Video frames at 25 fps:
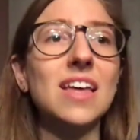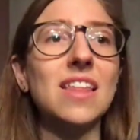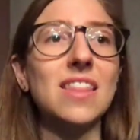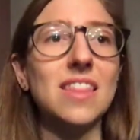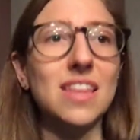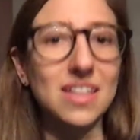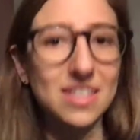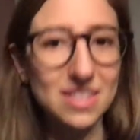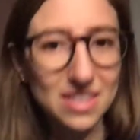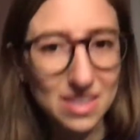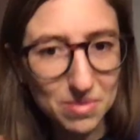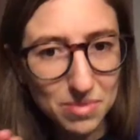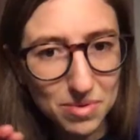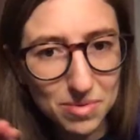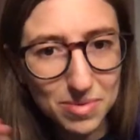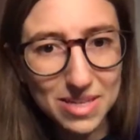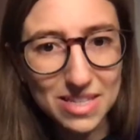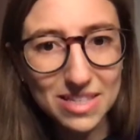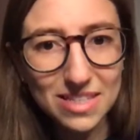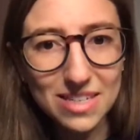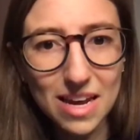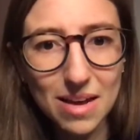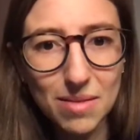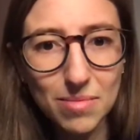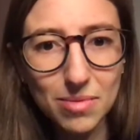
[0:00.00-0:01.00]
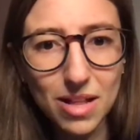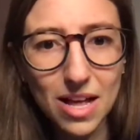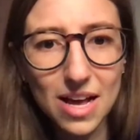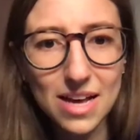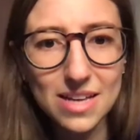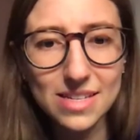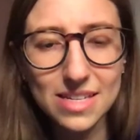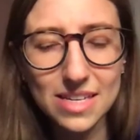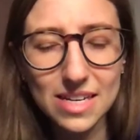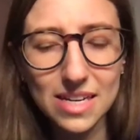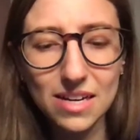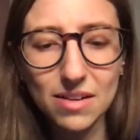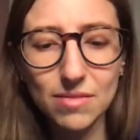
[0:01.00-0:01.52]
Things seem to be
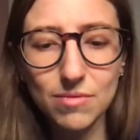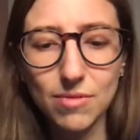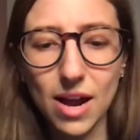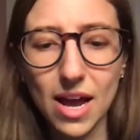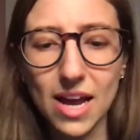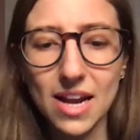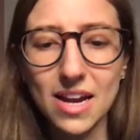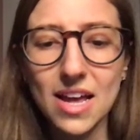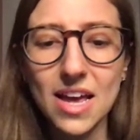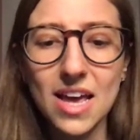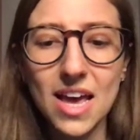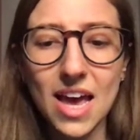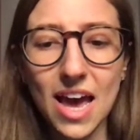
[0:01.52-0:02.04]
stabilizing, right?